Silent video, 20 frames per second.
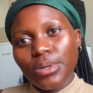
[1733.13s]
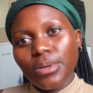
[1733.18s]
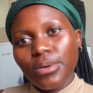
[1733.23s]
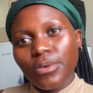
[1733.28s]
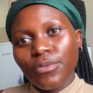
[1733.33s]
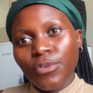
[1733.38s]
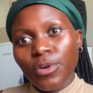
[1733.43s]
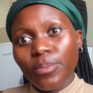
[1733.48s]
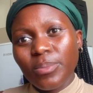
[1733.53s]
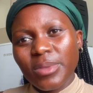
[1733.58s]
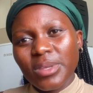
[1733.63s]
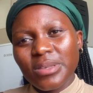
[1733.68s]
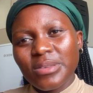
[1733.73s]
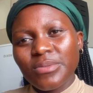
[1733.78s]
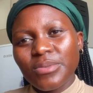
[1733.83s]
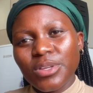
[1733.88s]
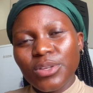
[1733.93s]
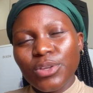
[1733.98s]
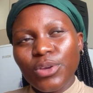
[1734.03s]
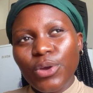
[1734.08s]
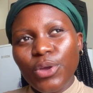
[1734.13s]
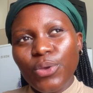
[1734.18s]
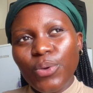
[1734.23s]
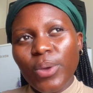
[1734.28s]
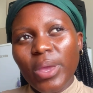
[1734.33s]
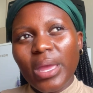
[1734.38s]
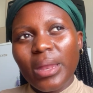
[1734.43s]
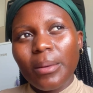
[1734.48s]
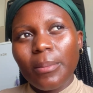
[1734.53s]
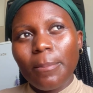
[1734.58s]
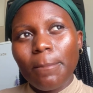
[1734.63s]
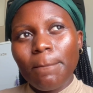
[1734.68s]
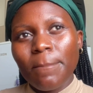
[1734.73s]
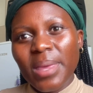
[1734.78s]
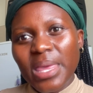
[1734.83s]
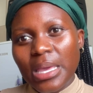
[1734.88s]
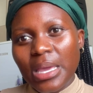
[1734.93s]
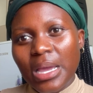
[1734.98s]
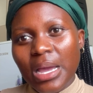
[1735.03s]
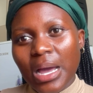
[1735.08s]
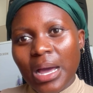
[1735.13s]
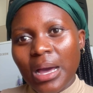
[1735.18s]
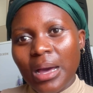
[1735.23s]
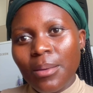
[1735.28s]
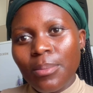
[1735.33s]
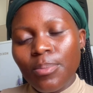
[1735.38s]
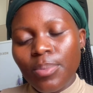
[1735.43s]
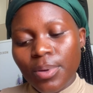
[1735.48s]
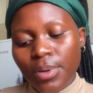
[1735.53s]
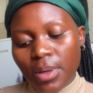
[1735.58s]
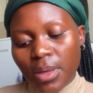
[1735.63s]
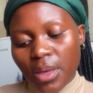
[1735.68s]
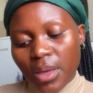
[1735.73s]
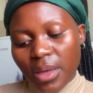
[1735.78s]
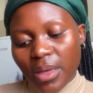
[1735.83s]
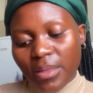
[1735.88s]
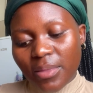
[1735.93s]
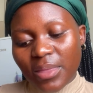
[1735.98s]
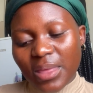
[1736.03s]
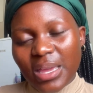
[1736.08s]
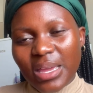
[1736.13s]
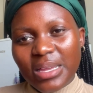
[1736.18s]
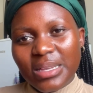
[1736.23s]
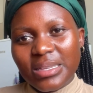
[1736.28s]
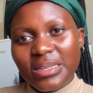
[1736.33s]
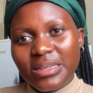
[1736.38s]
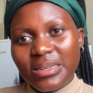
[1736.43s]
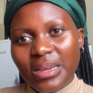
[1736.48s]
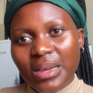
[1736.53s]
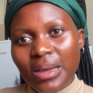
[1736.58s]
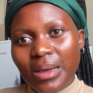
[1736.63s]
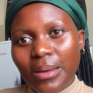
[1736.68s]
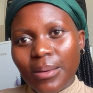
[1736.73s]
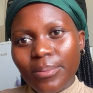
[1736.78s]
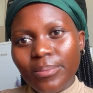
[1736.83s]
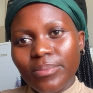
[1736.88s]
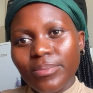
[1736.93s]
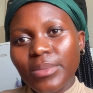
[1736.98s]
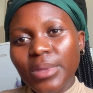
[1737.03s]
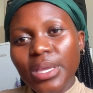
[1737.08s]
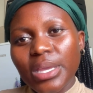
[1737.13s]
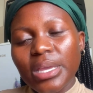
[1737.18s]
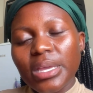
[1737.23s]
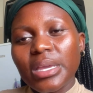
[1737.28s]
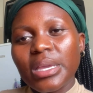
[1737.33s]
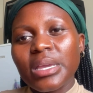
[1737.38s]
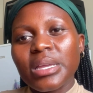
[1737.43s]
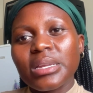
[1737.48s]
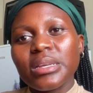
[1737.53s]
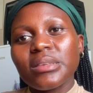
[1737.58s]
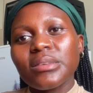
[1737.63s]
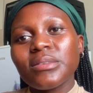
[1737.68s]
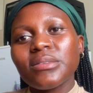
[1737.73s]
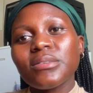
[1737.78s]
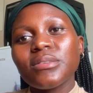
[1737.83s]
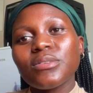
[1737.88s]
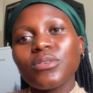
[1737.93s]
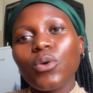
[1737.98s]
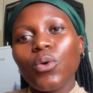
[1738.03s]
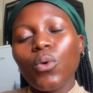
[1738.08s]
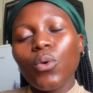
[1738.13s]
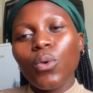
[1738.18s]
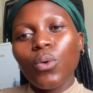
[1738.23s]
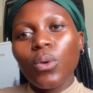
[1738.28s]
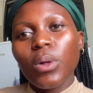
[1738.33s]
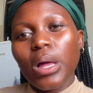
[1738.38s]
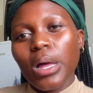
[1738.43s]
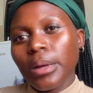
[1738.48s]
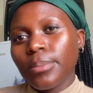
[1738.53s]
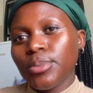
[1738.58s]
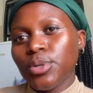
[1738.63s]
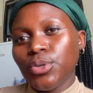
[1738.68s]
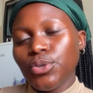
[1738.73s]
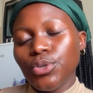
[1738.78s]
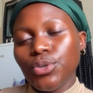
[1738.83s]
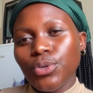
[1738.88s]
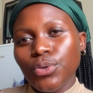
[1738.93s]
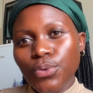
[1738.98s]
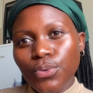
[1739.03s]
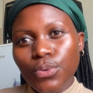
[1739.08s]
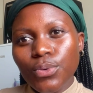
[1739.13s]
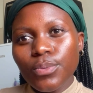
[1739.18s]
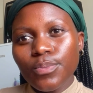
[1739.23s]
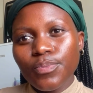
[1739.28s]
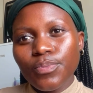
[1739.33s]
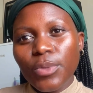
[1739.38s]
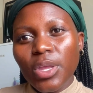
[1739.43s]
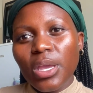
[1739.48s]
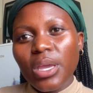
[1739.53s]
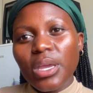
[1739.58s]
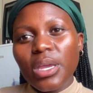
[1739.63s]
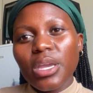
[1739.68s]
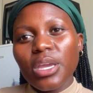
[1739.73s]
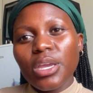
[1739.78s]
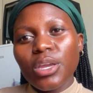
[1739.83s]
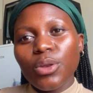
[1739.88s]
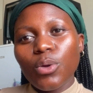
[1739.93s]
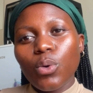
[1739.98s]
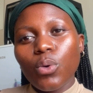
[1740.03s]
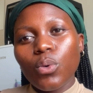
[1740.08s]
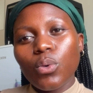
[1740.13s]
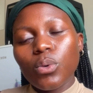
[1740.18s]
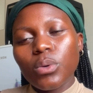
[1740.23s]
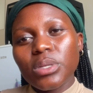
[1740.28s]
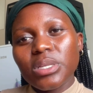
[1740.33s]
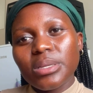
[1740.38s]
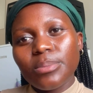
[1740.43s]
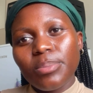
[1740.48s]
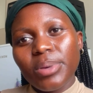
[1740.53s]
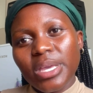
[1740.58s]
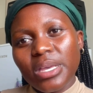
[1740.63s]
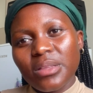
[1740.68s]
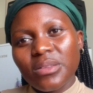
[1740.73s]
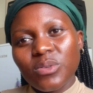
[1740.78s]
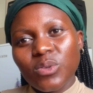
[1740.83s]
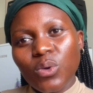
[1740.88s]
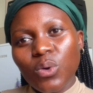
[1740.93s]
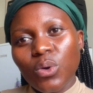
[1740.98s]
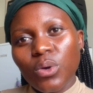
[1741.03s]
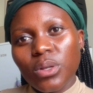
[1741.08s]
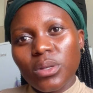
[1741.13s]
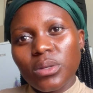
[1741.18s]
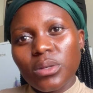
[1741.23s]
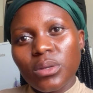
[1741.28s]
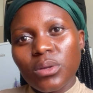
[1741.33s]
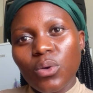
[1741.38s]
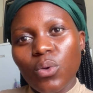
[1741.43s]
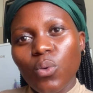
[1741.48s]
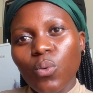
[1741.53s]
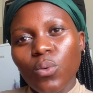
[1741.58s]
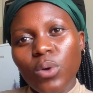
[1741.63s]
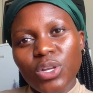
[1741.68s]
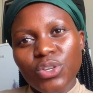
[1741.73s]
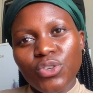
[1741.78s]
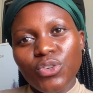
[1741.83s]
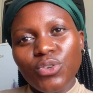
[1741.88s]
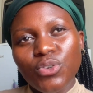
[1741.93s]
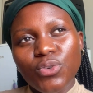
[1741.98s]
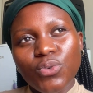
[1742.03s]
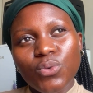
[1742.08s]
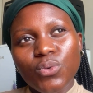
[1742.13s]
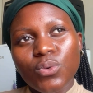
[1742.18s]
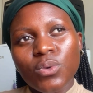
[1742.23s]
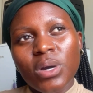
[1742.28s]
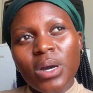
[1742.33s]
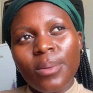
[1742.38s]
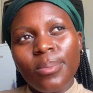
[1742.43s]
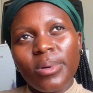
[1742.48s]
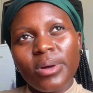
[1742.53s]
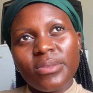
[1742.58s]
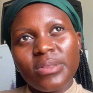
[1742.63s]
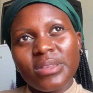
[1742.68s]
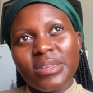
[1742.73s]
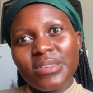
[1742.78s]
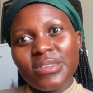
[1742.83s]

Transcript: from this video you can pick up that it is all up to you. It all depends on what you do about the